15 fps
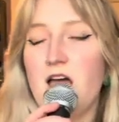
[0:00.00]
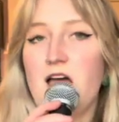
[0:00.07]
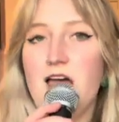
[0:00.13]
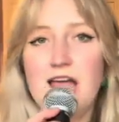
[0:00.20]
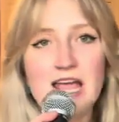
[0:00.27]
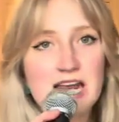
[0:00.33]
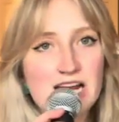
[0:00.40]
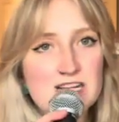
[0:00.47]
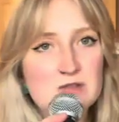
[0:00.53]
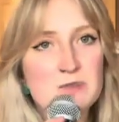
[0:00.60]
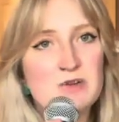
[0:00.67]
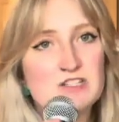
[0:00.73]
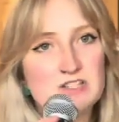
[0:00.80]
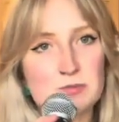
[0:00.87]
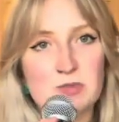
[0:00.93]
It has
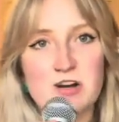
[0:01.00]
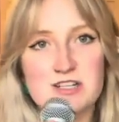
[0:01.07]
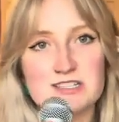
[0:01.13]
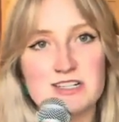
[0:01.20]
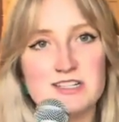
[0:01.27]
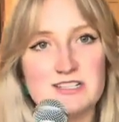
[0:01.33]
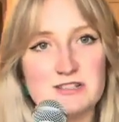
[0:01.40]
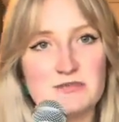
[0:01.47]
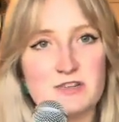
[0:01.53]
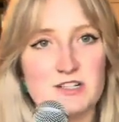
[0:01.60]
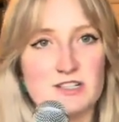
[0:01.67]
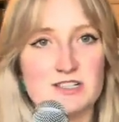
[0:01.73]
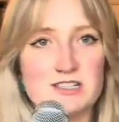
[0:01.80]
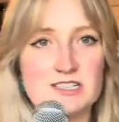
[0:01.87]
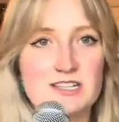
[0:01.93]
been surprisingly
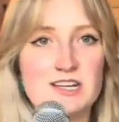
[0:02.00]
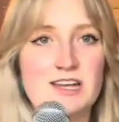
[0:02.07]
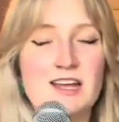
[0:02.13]
difficult.